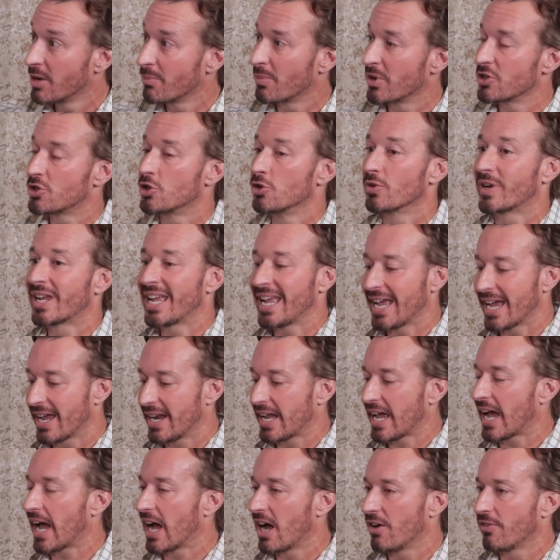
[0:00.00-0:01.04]
but you can
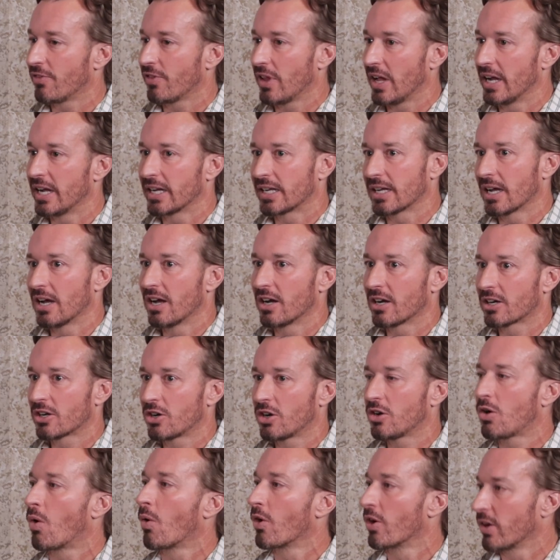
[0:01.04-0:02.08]
have like a
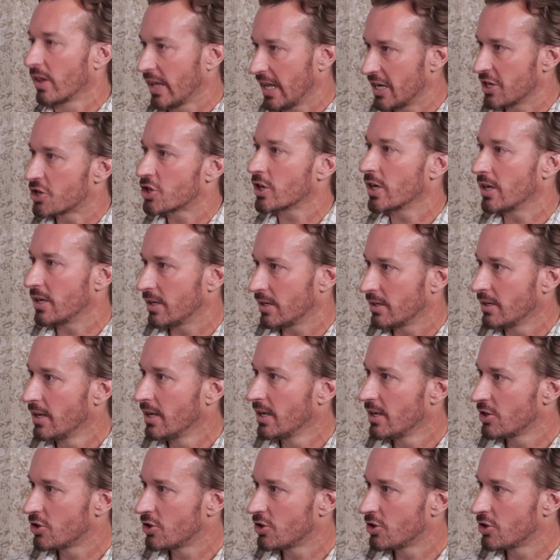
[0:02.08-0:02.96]
correlation